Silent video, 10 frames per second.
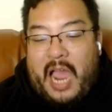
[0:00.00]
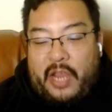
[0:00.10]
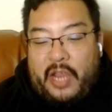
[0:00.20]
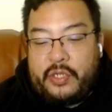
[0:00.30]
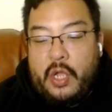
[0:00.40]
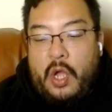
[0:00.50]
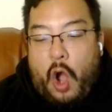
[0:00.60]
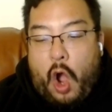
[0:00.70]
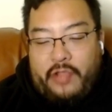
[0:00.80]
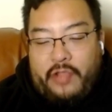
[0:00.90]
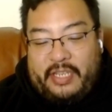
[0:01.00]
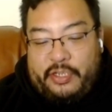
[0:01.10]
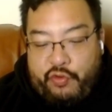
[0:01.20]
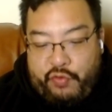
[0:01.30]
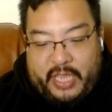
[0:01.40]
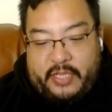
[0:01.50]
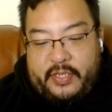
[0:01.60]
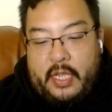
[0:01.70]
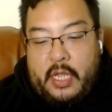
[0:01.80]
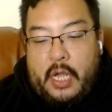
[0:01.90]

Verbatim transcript: irons onto these greens.